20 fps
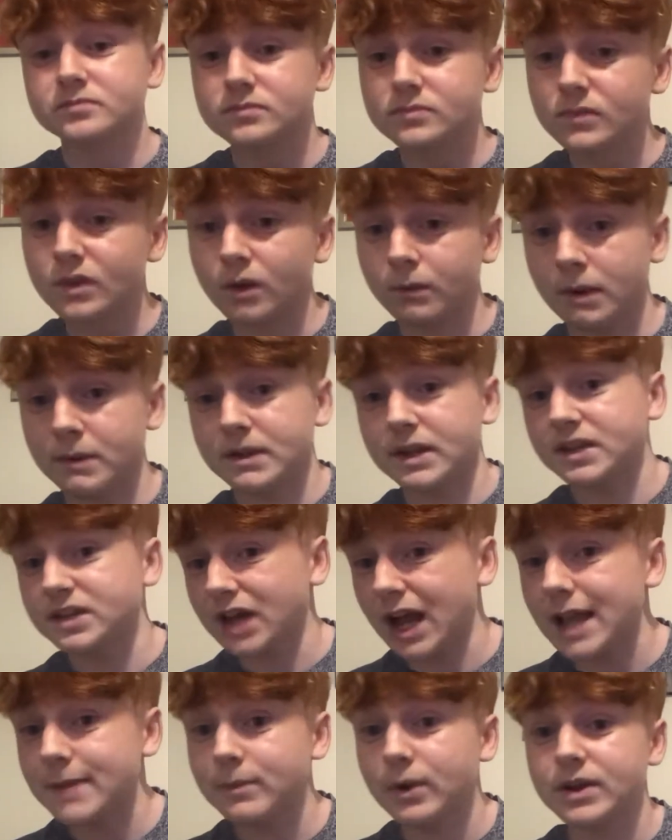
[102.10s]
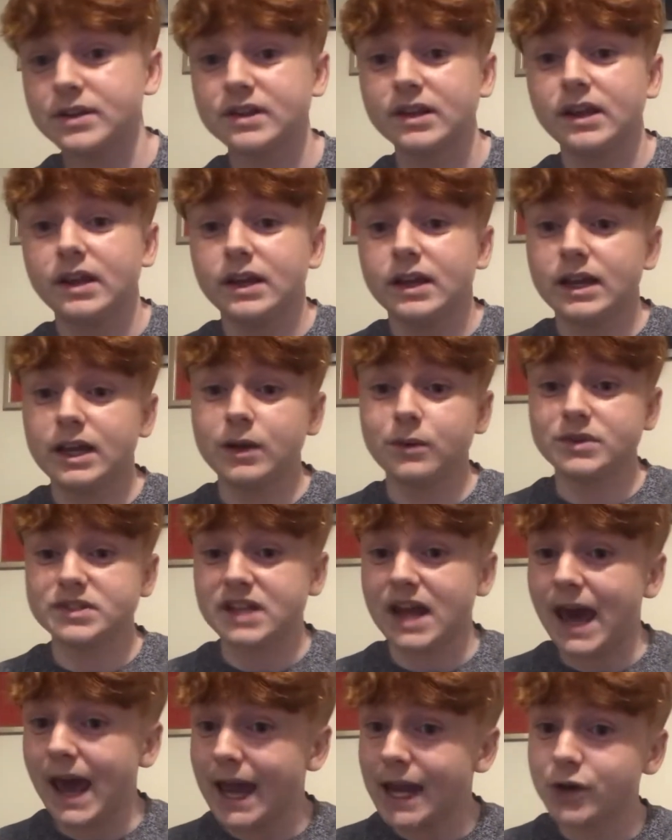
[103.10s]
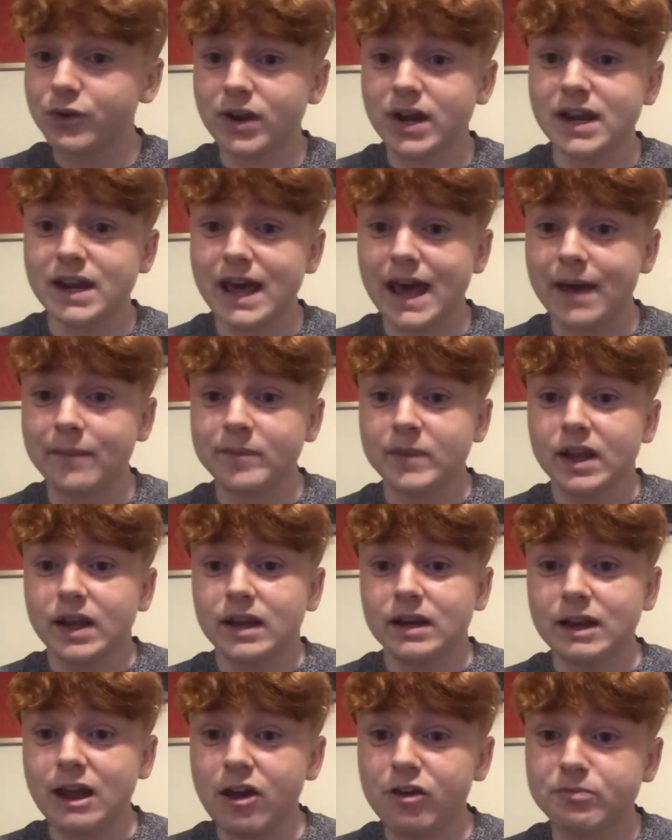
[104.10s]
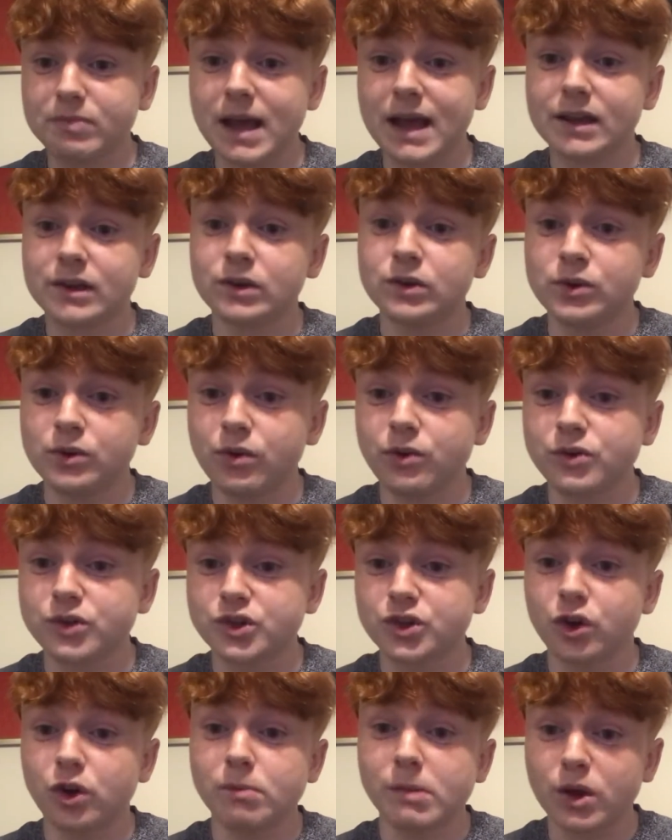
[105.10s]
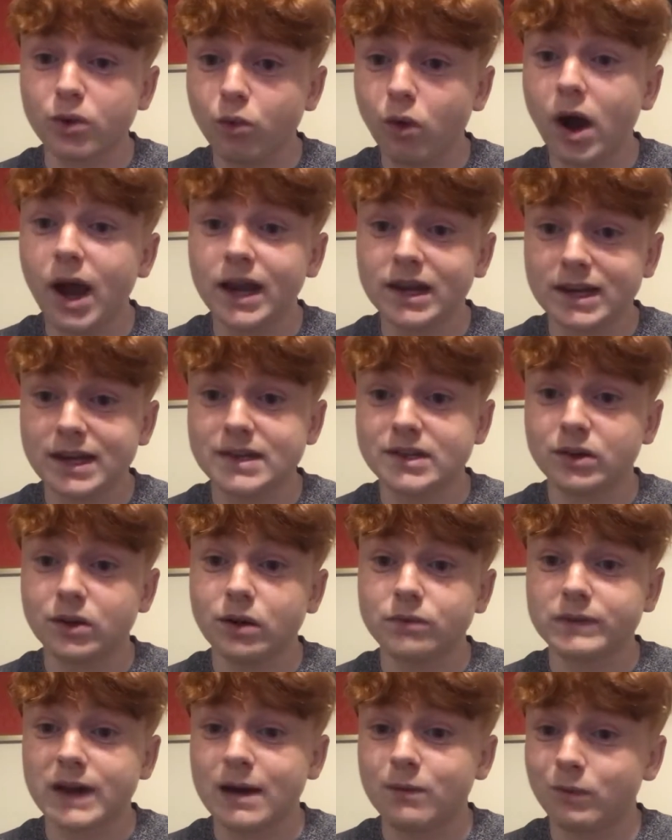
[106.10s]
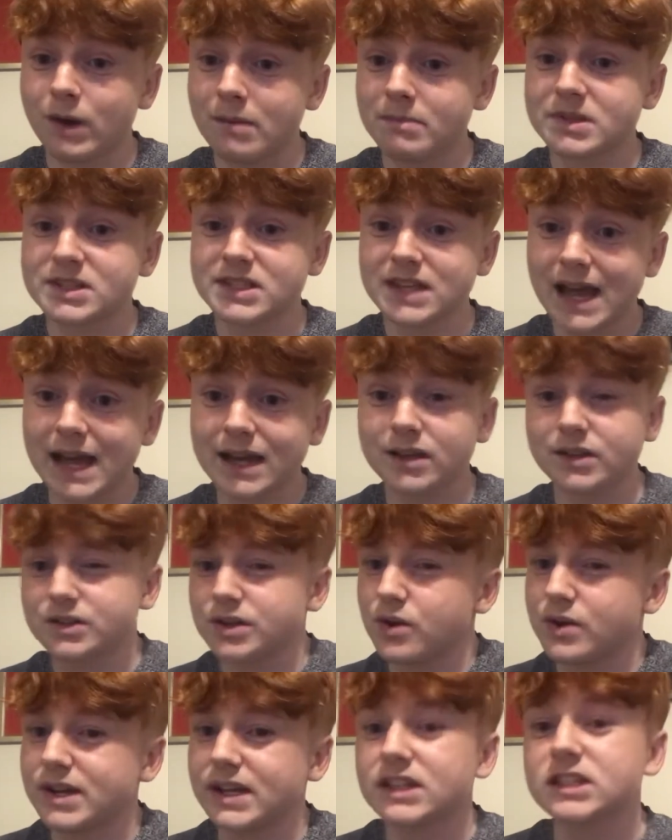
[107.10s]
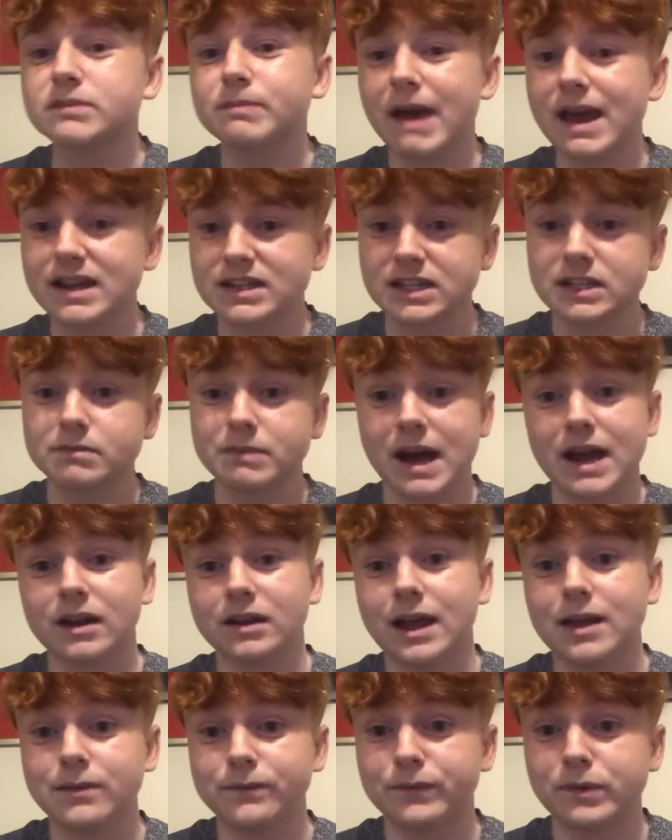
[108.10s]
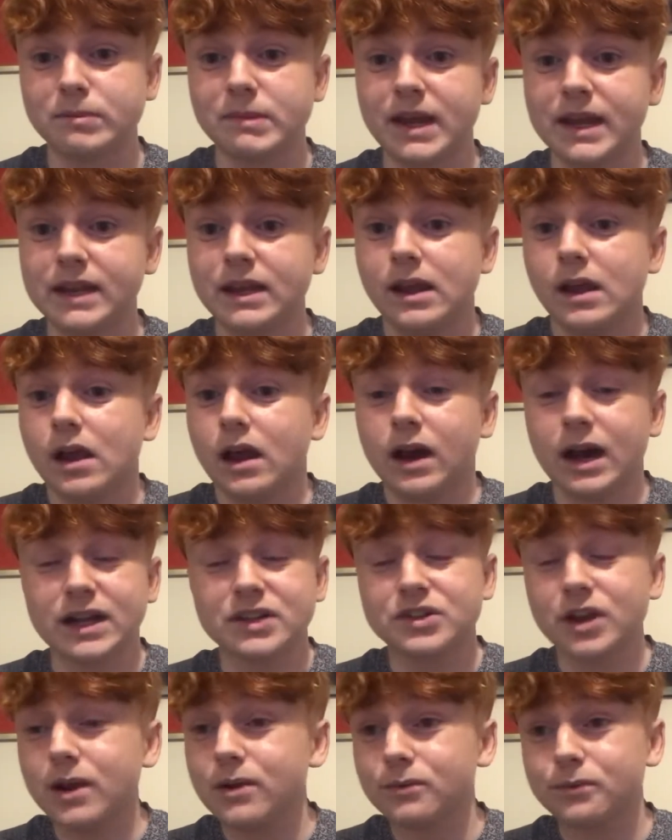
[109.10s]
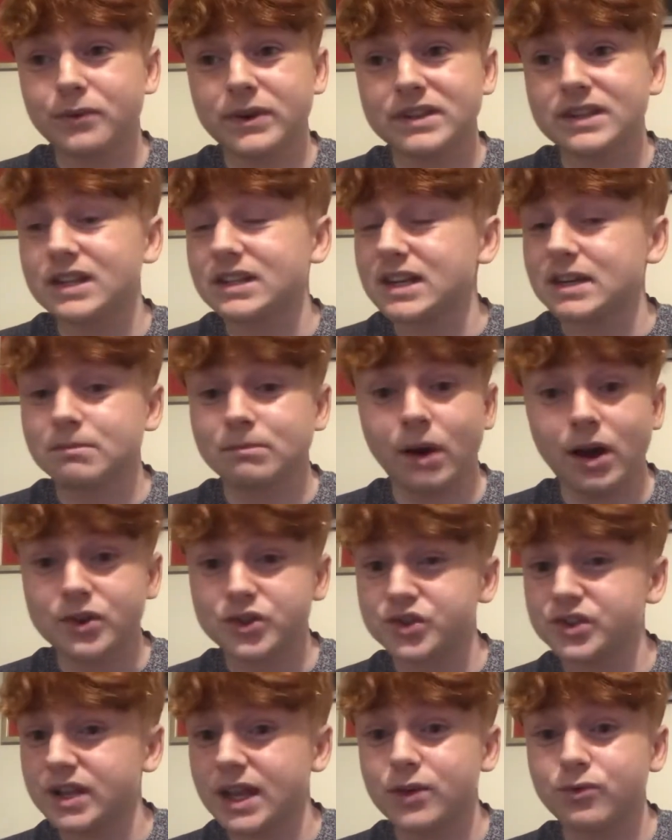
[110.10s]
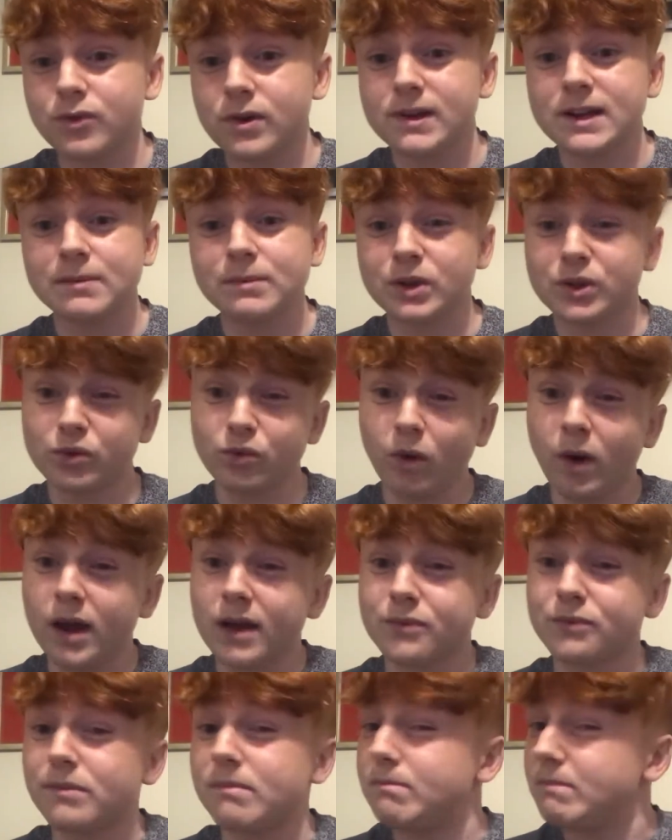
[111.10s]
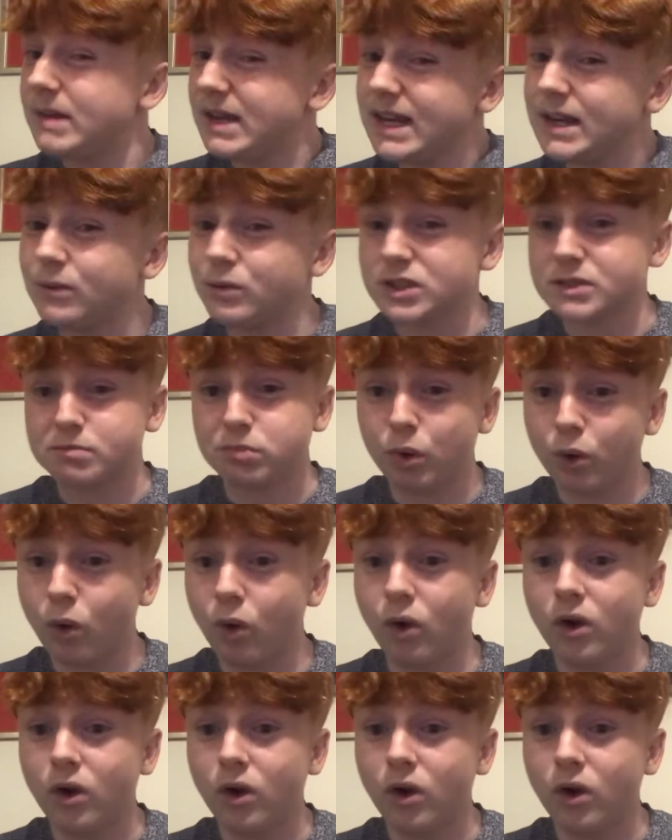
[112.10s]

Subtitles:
remember the diamond, it was De Gea in net, left back Luke Shaw, Maguire, Lindelof and Wan-Bissaka, so an expected back line for me. I don't think they did much today really. Maguire for me was poor,